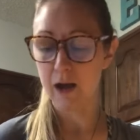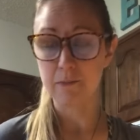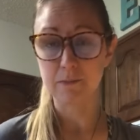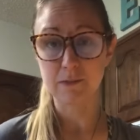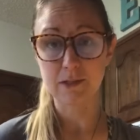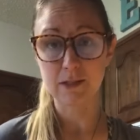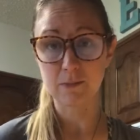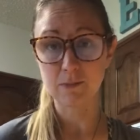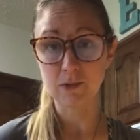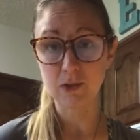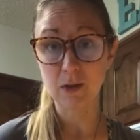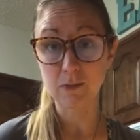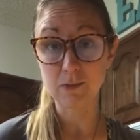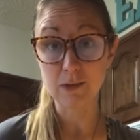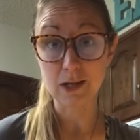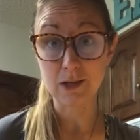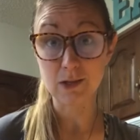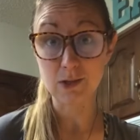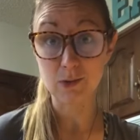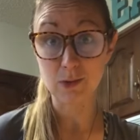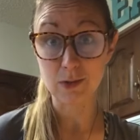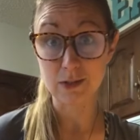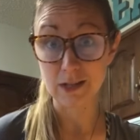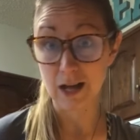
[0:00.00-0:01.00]
Sometimes I
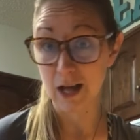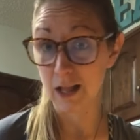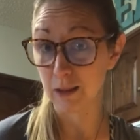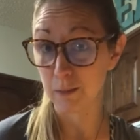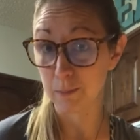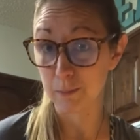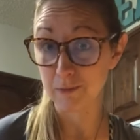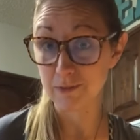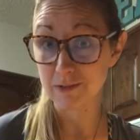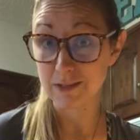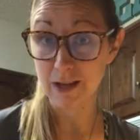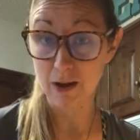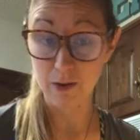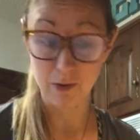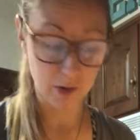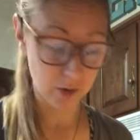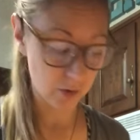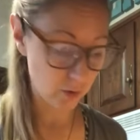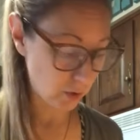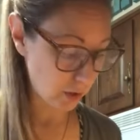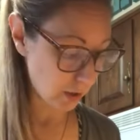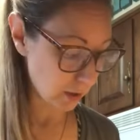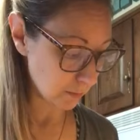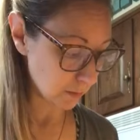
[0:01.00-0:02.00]
do a dollop of sour
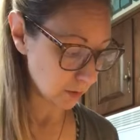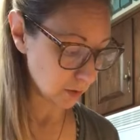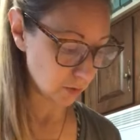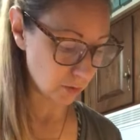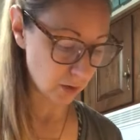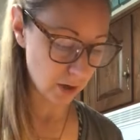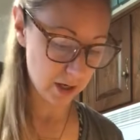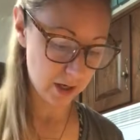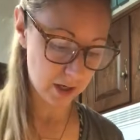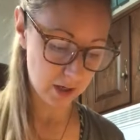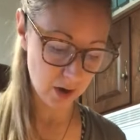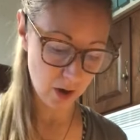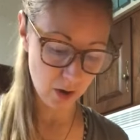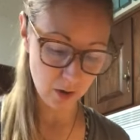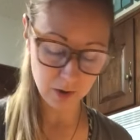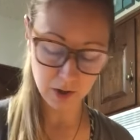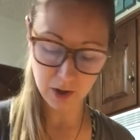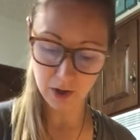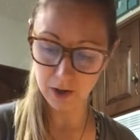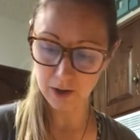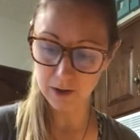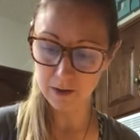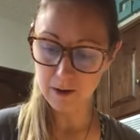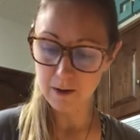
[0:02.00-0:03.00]
cream or Greek
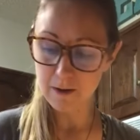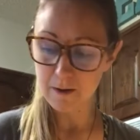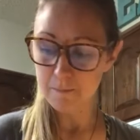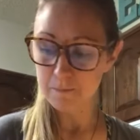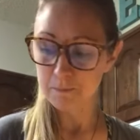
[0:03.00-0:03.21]
yogurt.